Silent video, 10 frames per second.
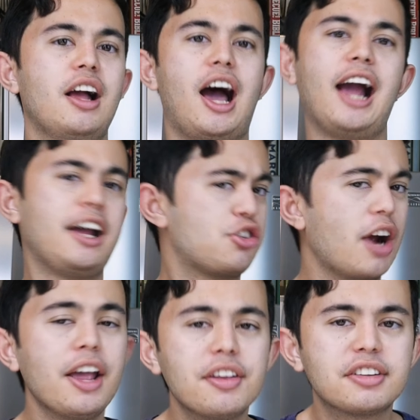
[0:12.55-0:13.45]
I
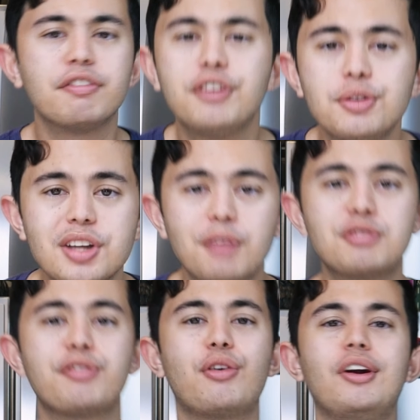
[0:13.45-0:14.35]
tried this a few times
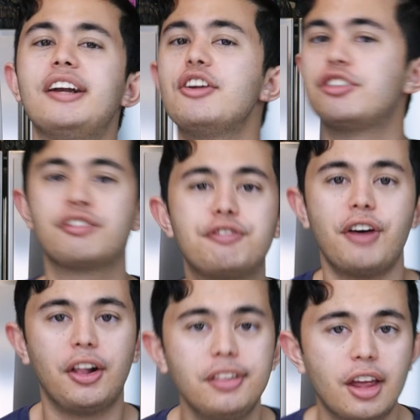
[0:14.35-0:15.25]
before and I just
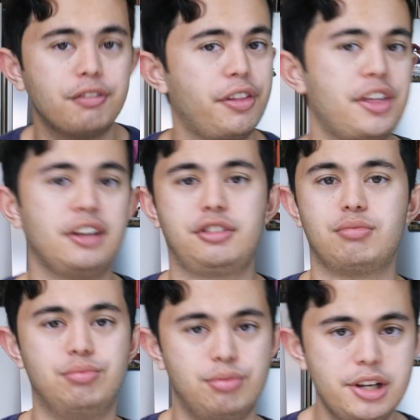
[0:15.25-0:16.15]
fell in love with it. It's
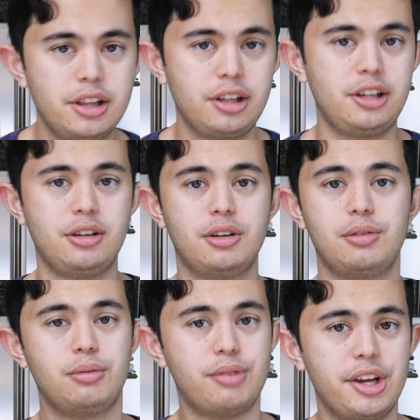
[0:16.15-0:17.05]
really,
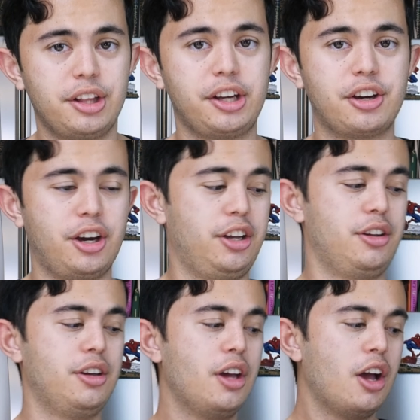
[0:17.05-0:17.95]
really good.
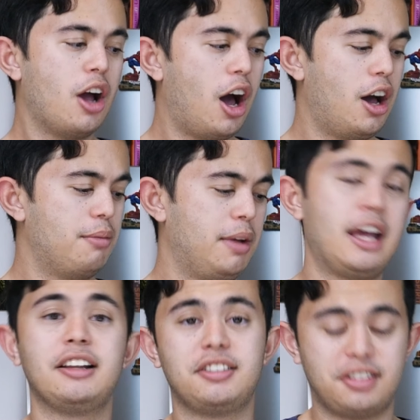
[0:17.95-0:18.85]
And
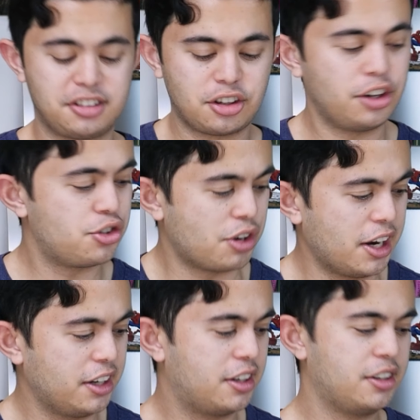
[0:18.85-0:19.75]
it's a stir drink.